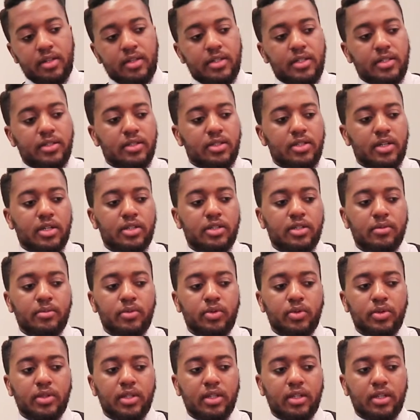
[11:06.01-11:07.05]
these injection
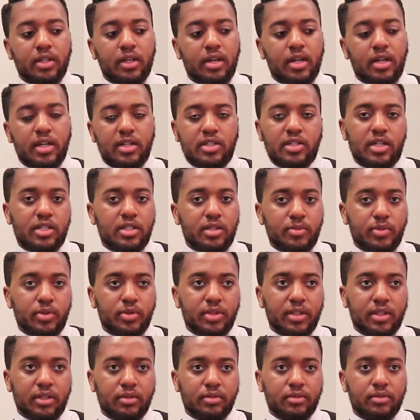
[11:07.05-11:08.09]

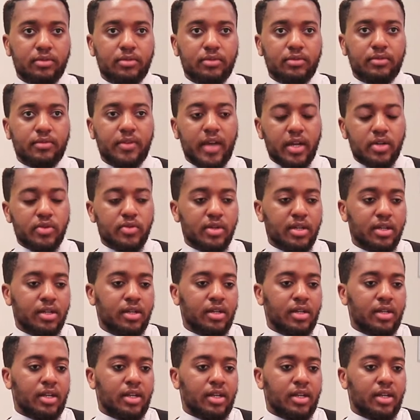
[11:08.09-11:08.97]
molding factory.